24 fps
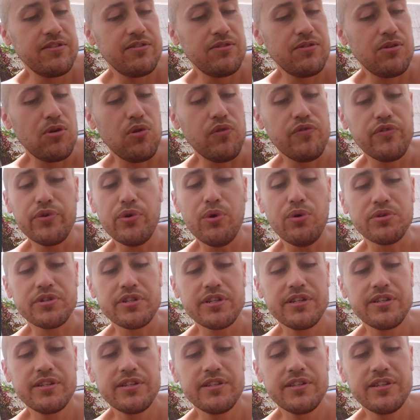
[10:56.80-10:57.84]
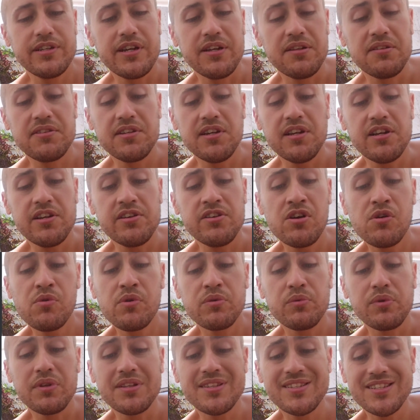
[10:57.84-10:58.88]
all for naught, and certainly no
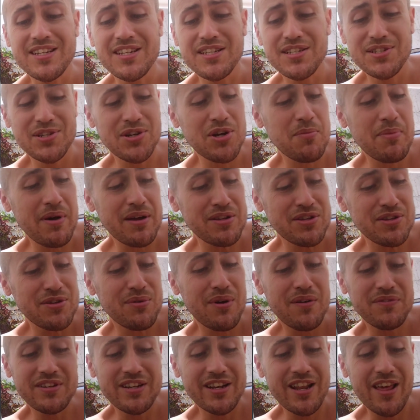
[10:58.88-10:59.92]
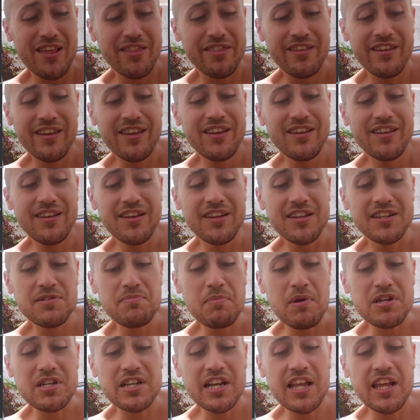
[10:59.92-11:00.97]
one will sing a song about you after death,
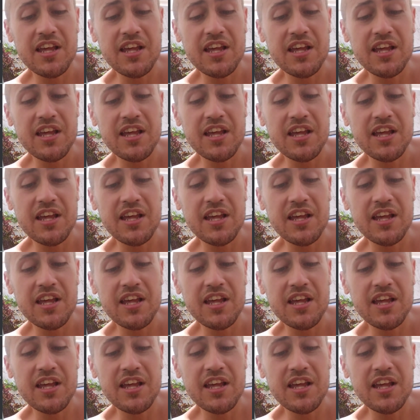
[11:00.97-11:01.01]
especially